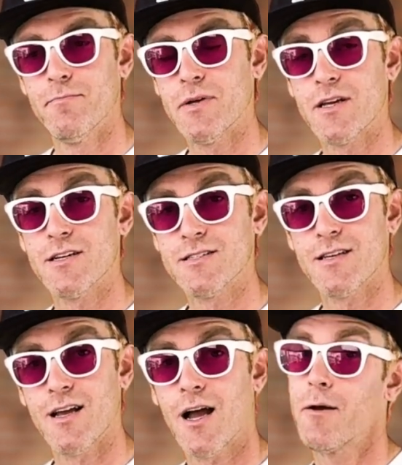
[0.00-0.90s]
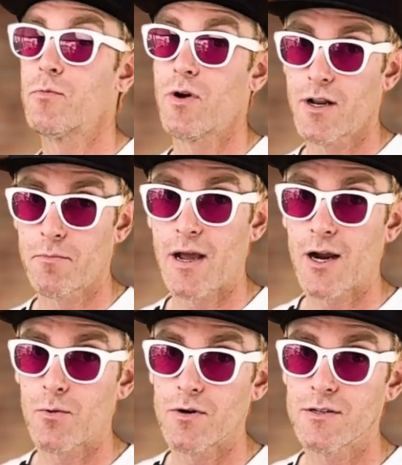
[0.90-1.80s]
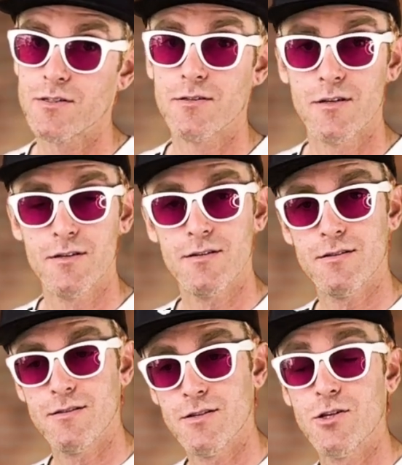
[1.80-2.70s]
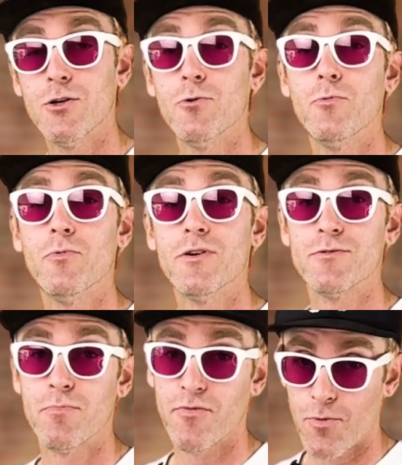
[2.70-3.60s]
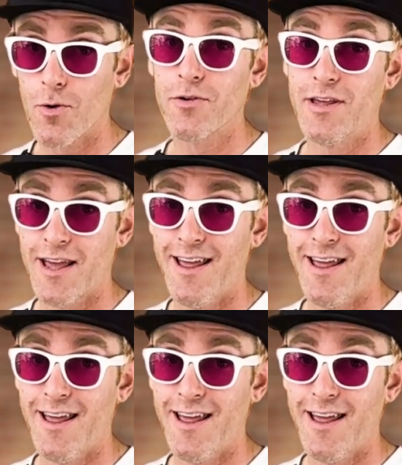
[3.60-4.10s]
because I'm writing backwards. The U is before the